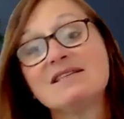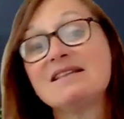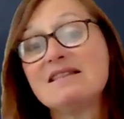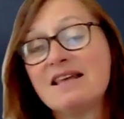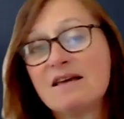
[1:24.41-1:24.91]

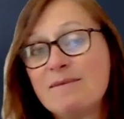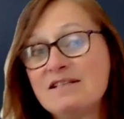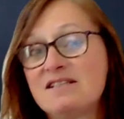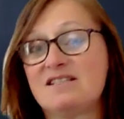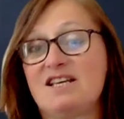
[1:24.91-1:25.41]
See,
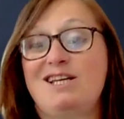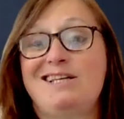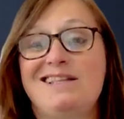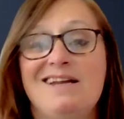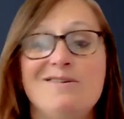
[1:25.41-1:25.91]
ligaments,
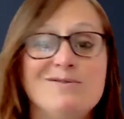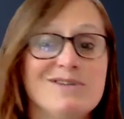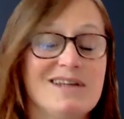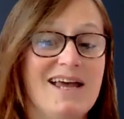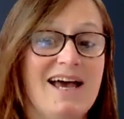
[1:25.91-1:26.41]
they don't